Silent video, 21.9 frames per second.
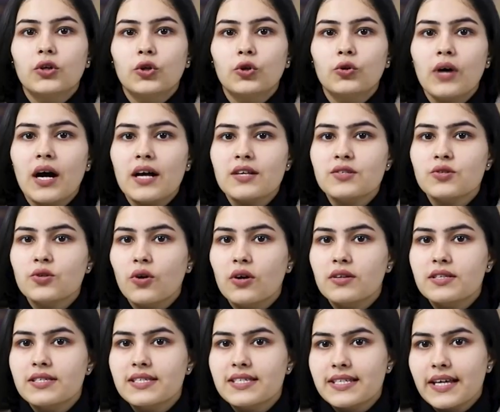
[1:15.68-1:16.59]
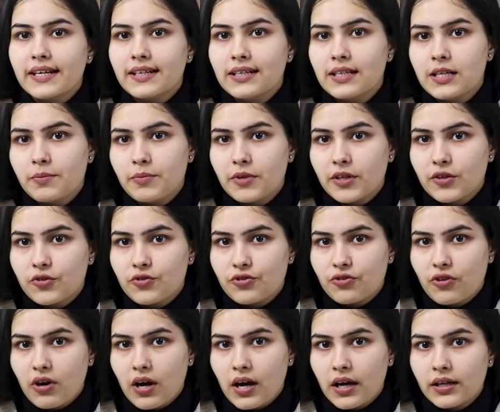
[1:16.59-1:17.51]
who has constantly been
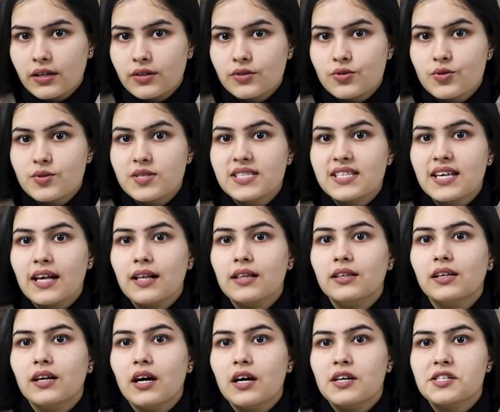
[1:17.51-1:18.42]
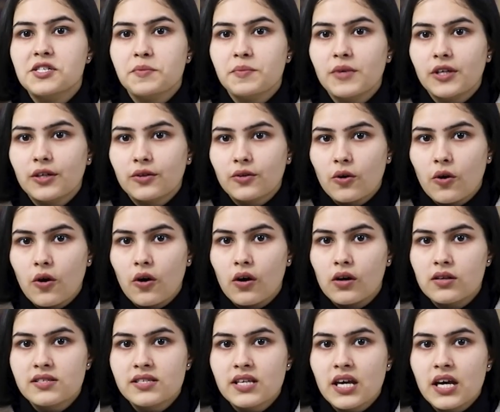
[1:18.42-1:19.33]
trying to sell the Kashmir
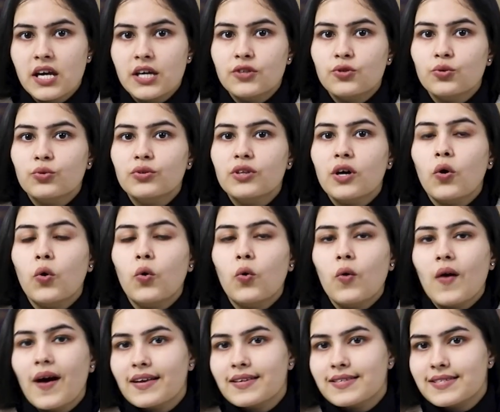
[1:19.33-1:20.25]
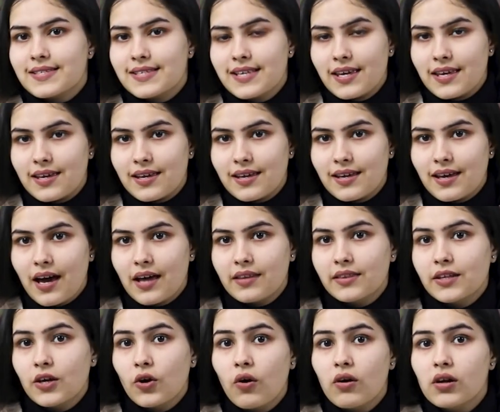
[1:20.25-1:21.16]
cause to the OIC
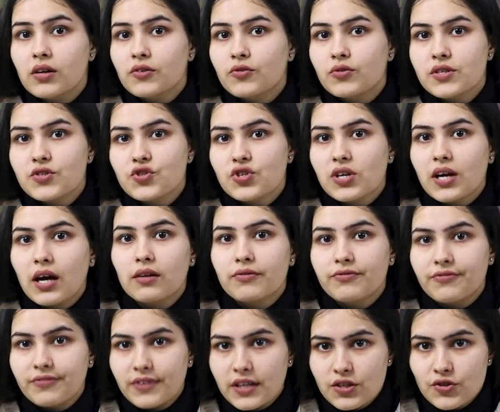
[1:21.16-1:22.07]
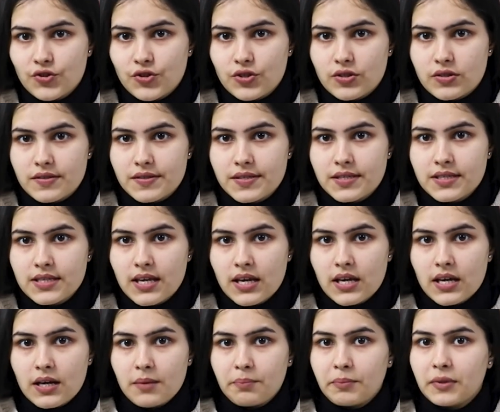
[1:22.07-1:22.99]
and the oil rich Gulf nations.
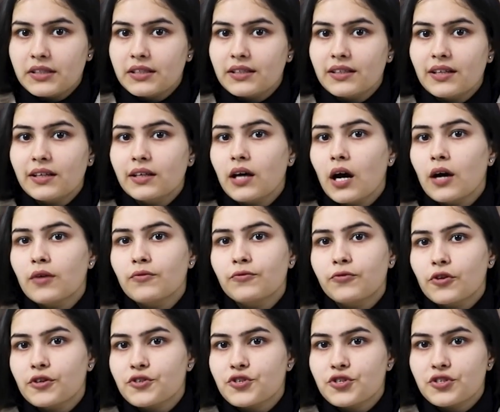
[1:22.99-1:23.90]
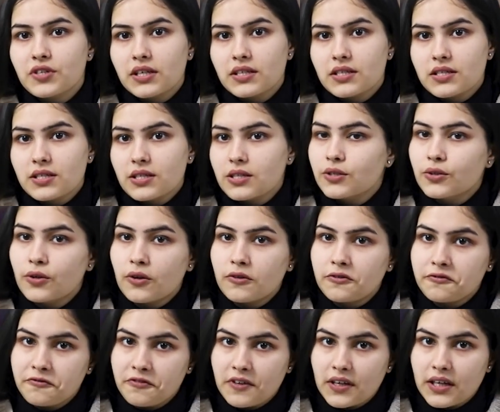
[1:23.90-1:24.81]
But in an unfortunate turn
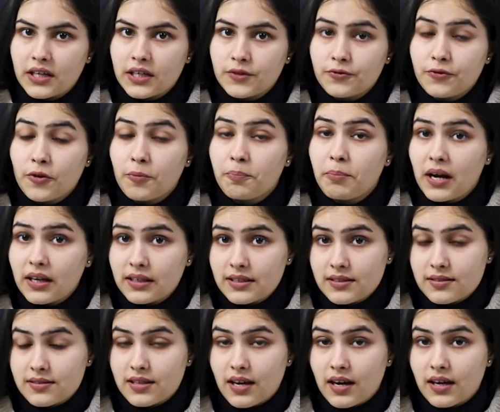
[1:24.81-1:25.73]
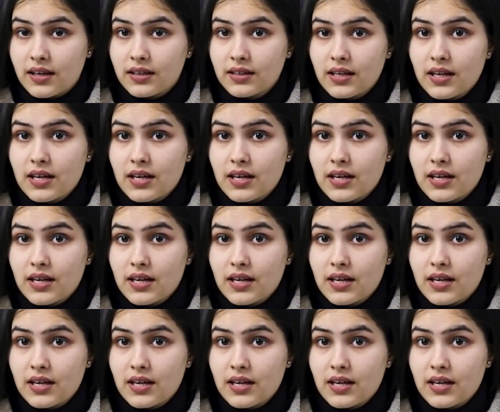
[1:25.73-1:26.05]
of fate for Pakistan,